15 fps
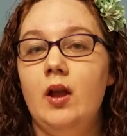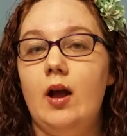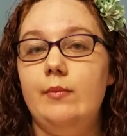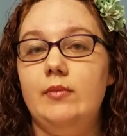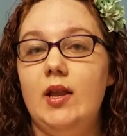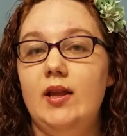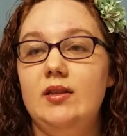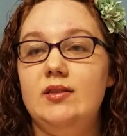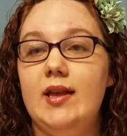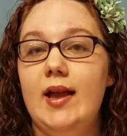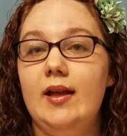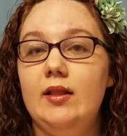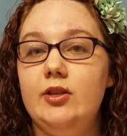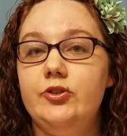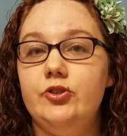I'm not
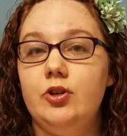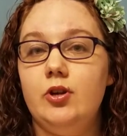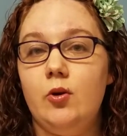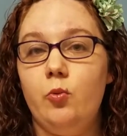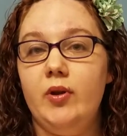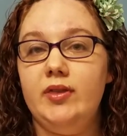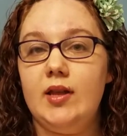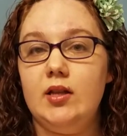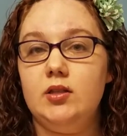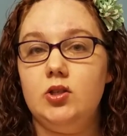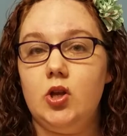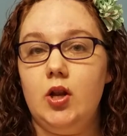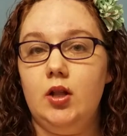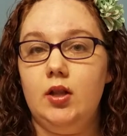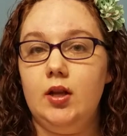exactly sure what that's
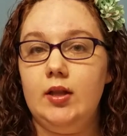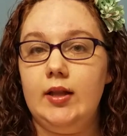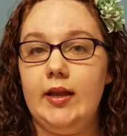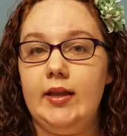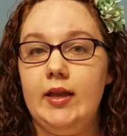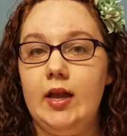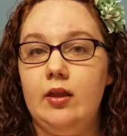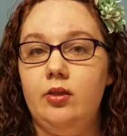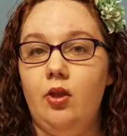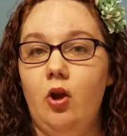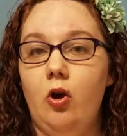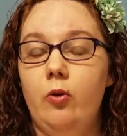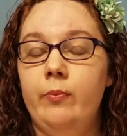going to look like yet, though,